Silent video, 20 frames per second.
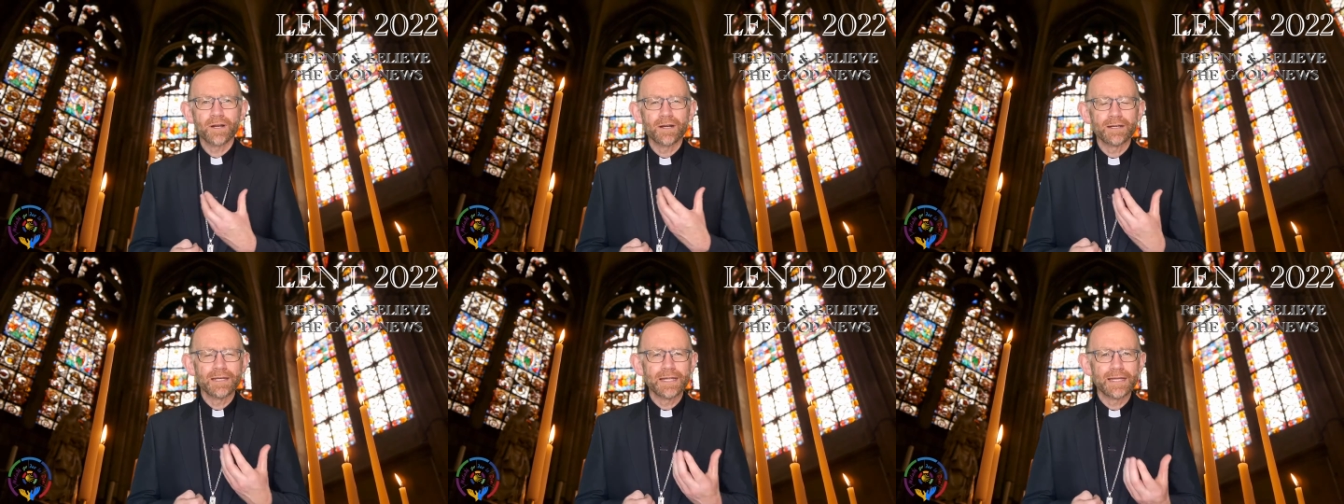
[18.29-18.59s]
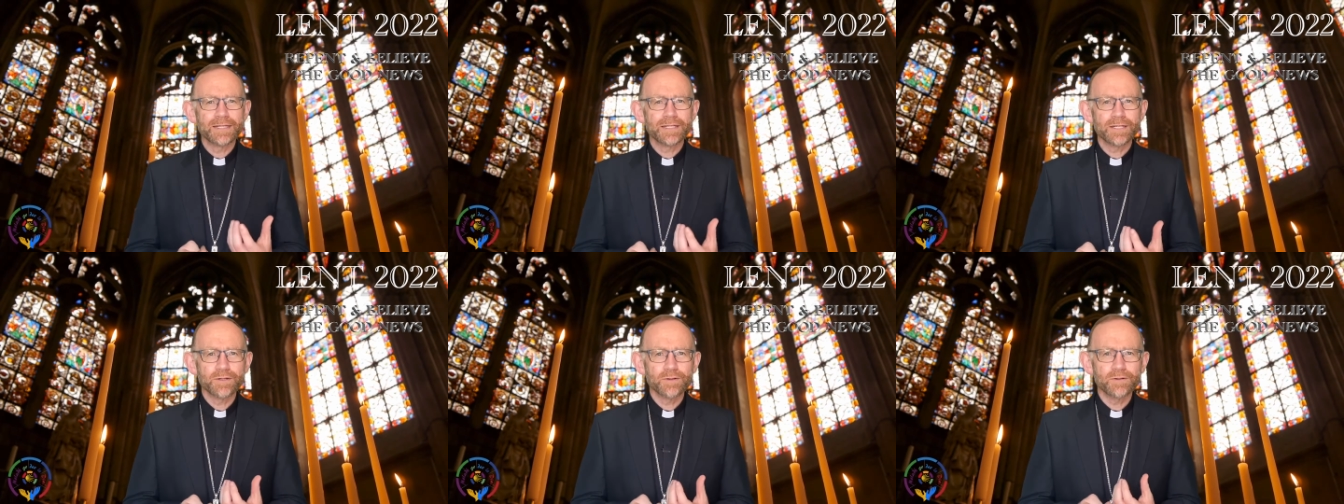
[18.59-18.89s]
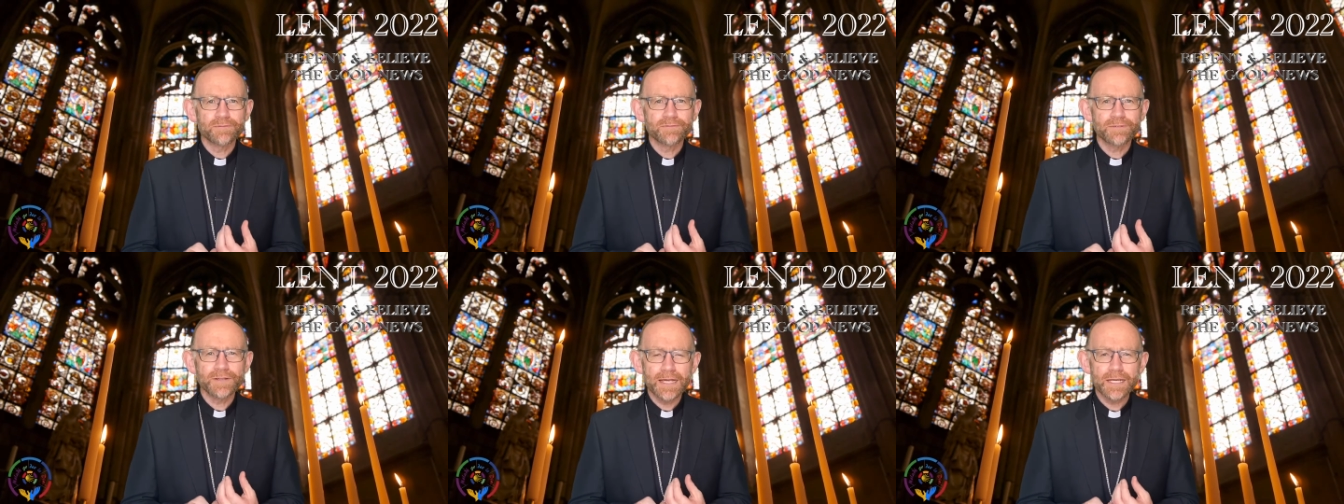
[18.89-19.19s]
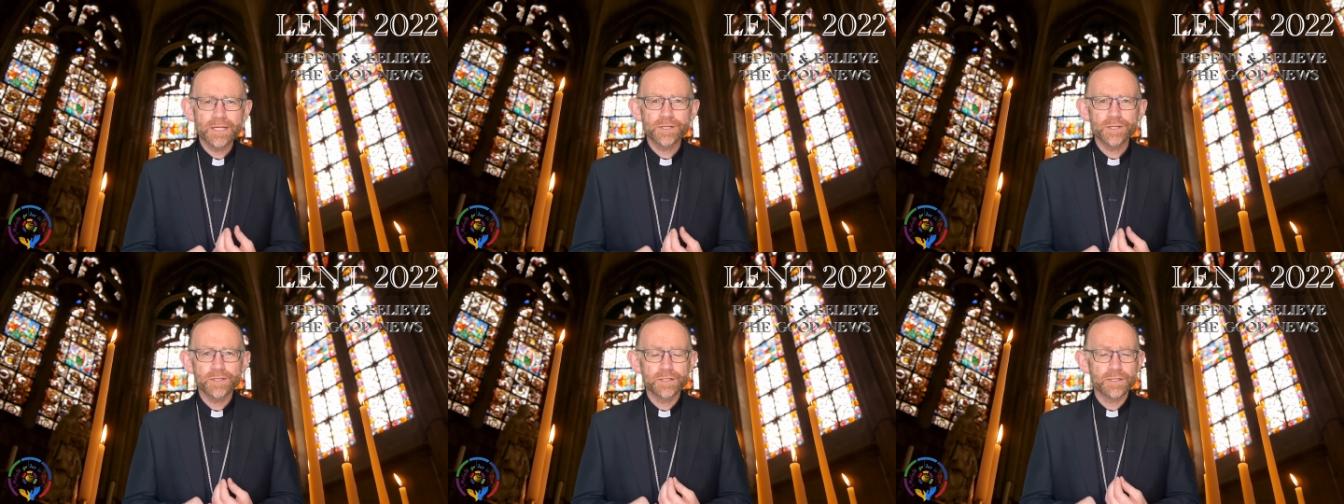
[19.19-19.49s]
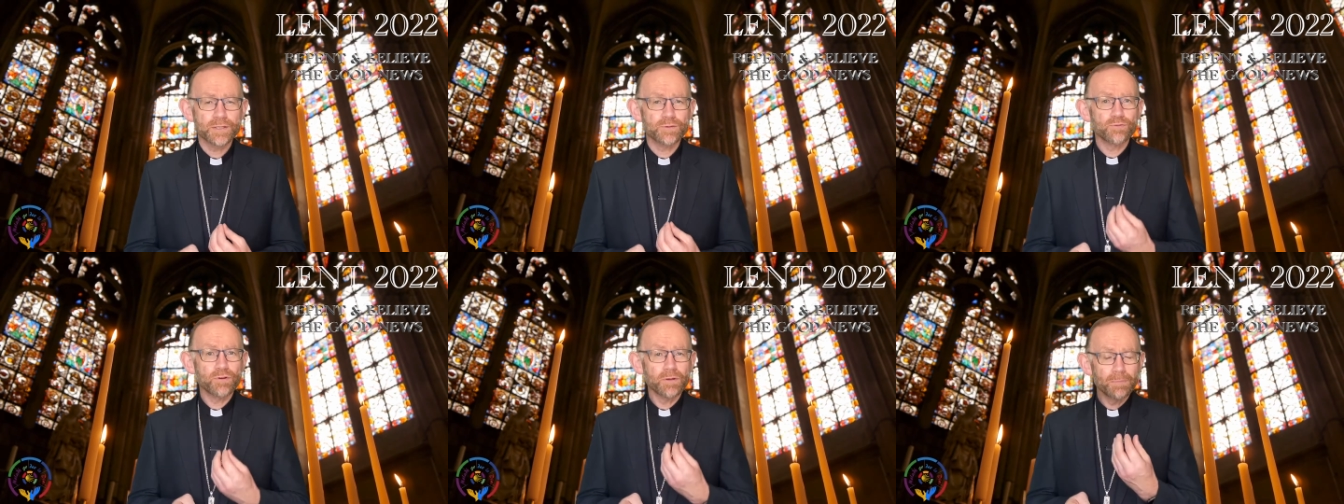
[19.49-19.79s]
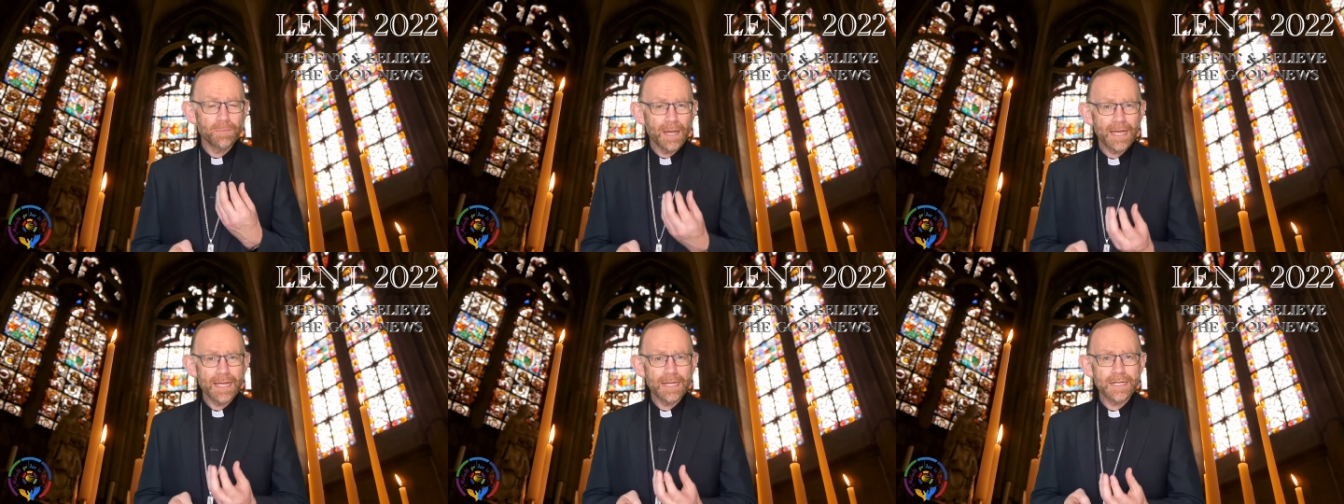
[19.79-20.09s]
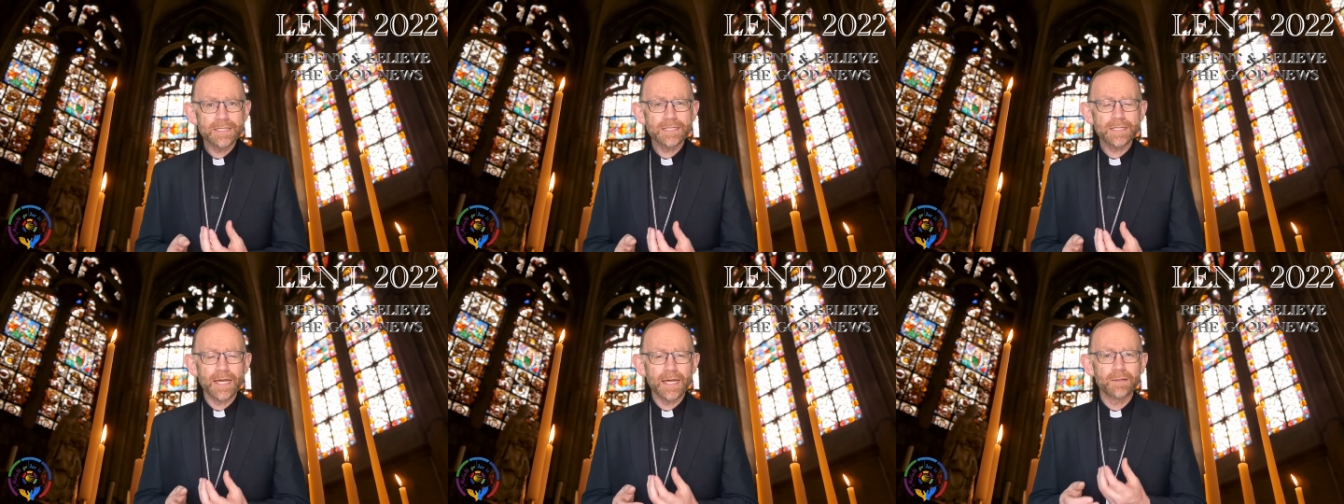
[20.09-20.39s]
our Lenten reflections is
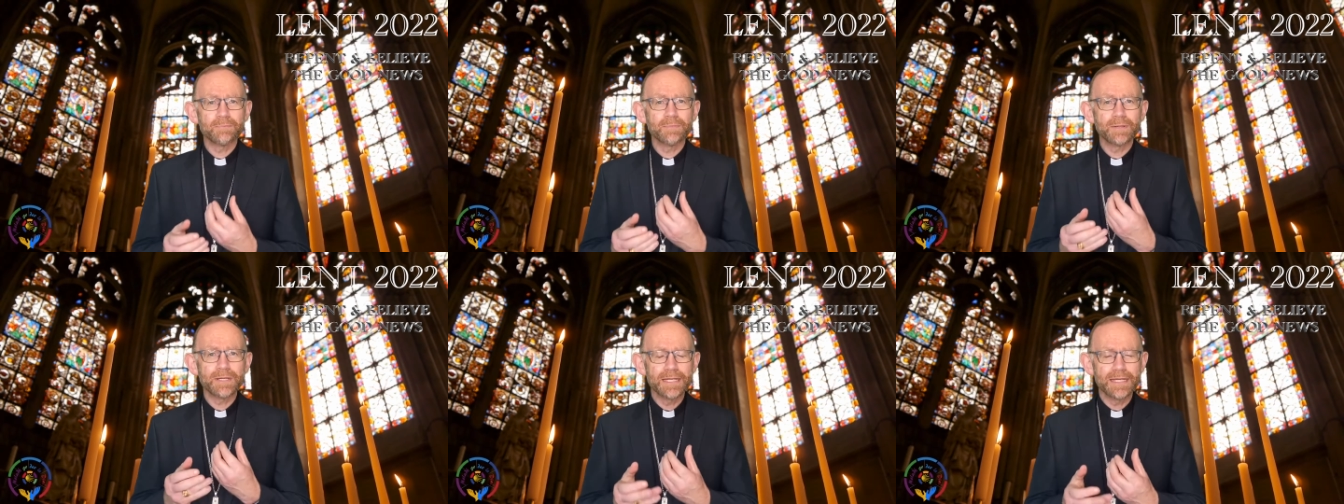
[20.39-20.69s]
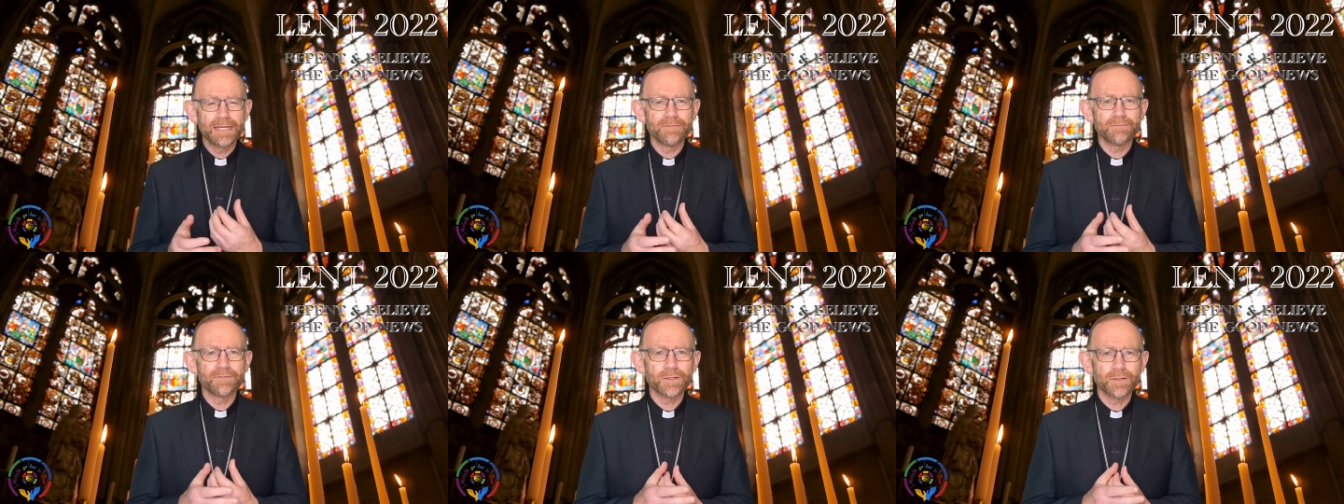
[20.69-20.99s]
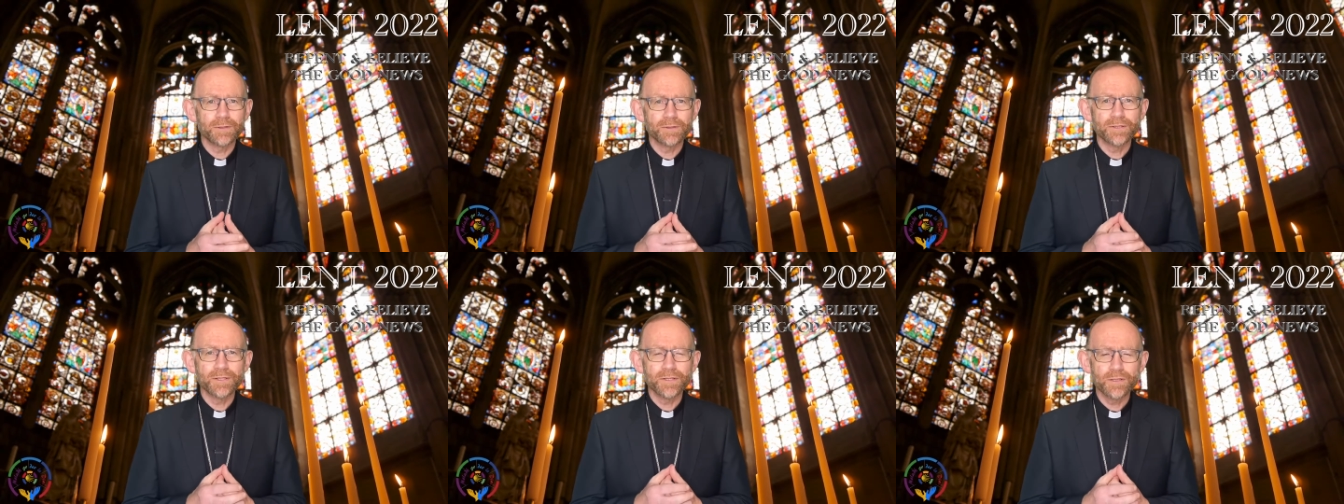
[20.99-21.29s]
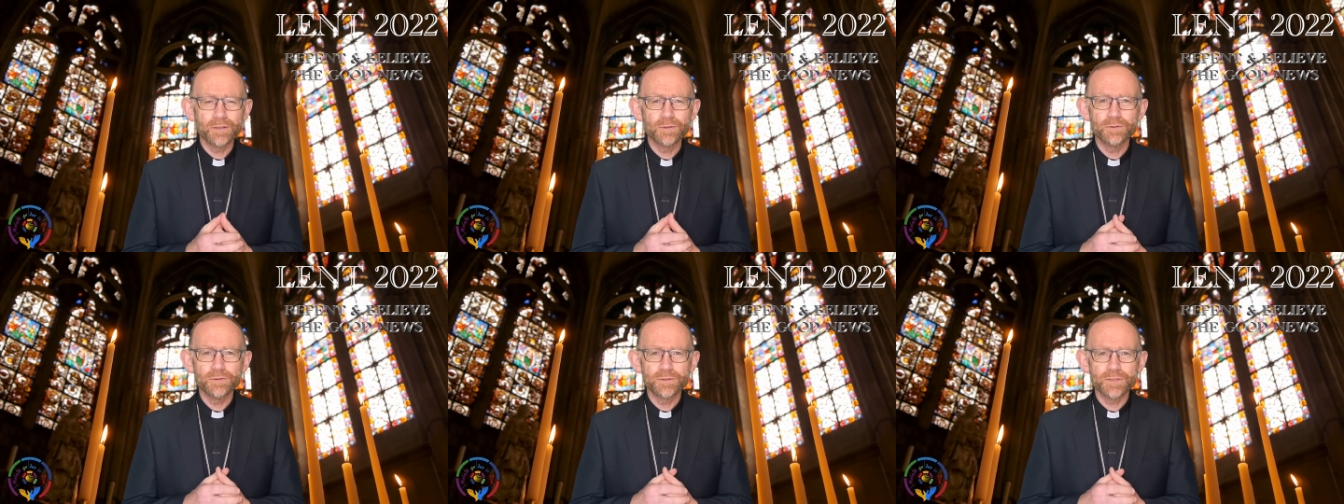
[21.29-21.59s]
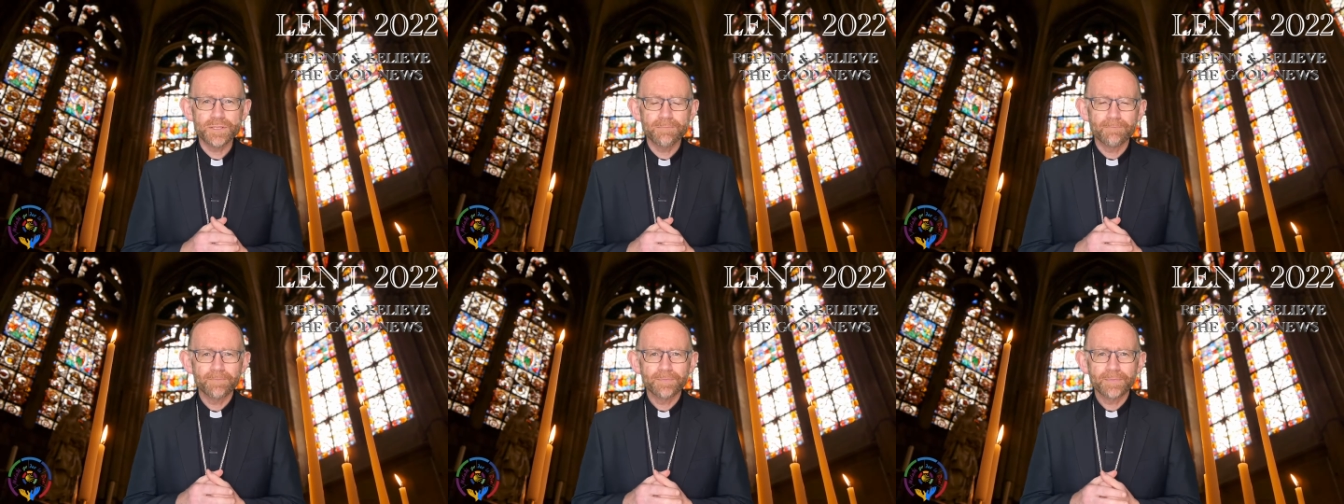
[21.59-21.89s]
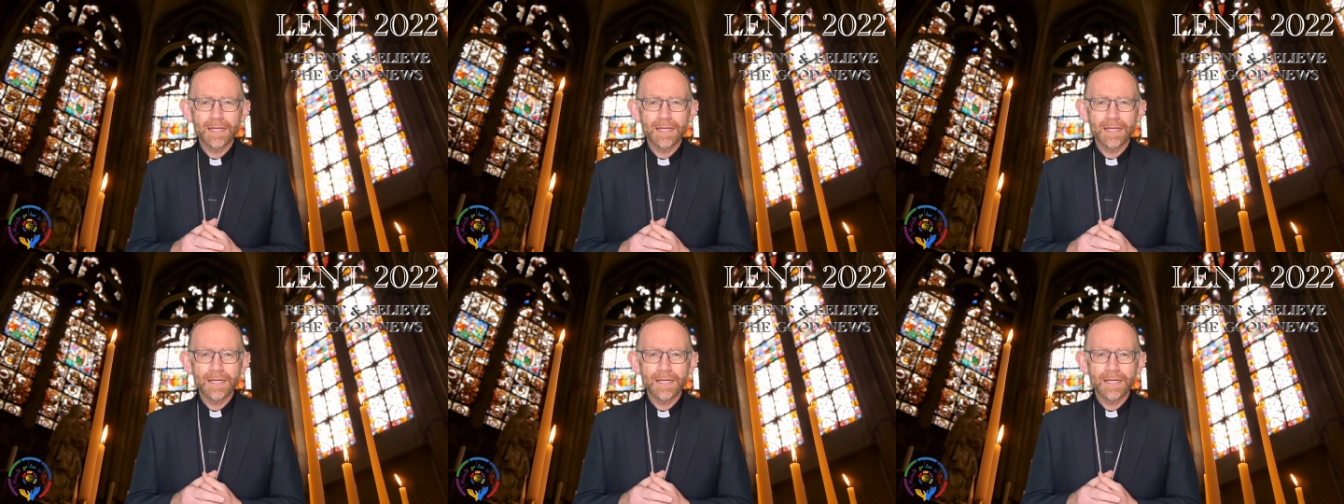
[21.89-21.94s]
repent and believe the good news.